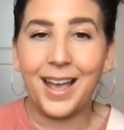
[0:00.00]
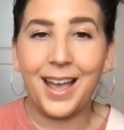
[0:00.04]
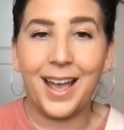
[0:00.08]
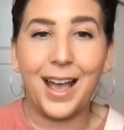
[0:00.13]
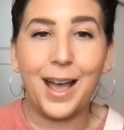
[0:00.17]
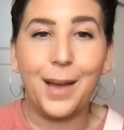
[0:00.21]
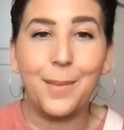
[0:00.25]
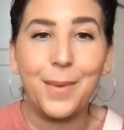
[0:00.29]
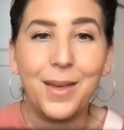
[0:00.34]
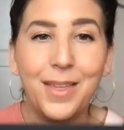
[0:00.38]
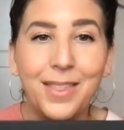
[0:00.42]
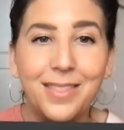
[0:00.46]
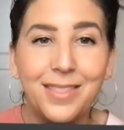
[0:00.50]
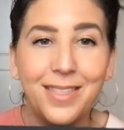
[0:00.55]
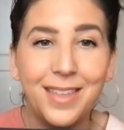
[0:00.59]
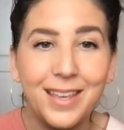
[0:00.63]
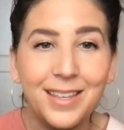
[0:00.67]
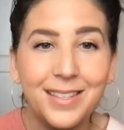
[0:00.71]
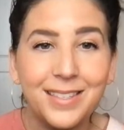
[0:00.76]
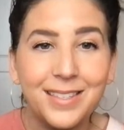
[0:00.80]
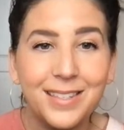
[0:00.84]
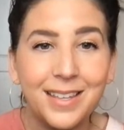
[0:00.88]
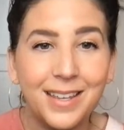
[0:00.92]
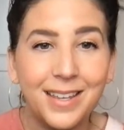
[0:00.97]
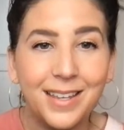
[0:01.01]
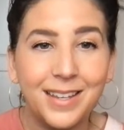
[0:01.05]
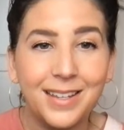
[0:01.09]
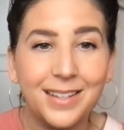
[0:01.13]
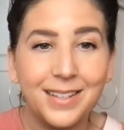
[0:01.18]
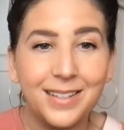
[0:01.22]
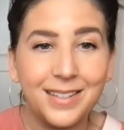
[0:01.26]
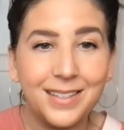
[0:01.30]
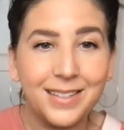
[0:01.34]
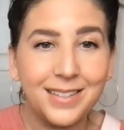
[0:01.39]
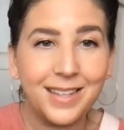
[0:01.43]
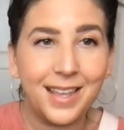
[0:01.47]
Um, this
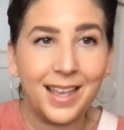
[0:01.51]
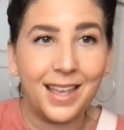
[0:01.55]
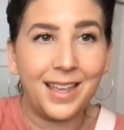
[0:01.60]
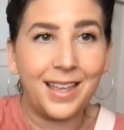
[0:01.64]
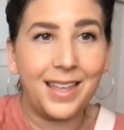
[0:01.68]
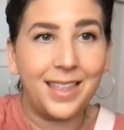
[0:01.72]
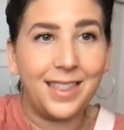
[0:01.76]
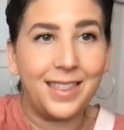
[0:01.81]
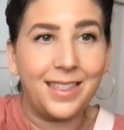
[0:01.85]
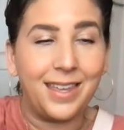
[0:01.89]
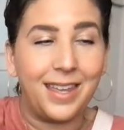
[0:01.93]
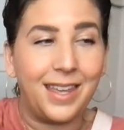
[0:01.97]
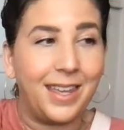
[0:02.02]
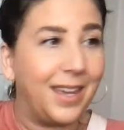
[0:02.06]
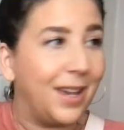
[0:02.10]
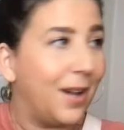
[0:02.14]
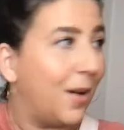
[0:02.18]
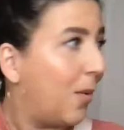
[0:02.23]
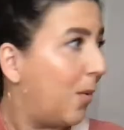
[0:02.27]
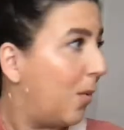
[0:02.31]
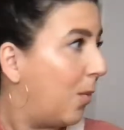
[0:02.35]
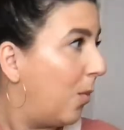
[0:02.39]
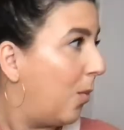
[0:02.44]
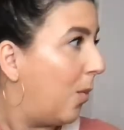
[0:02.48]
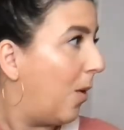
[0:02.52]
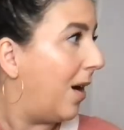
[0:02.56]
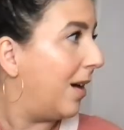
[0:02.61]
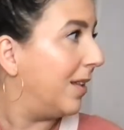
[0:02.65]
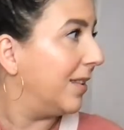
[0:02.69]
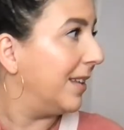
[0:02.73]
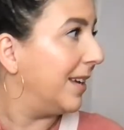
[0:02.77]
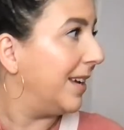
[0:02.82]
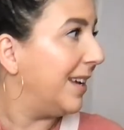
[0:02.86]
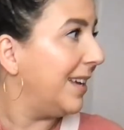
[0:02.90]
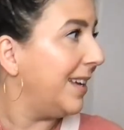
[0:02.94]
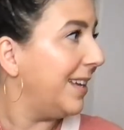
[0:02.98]
is the
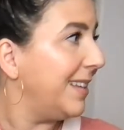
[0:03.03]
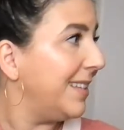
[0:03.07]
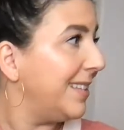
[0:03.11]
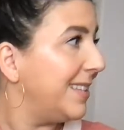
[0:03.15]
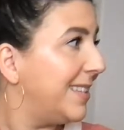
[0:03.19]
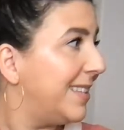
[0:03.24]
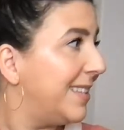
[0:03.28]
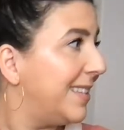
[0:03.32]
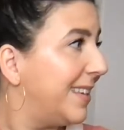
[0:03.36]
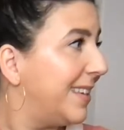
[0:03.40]
wallet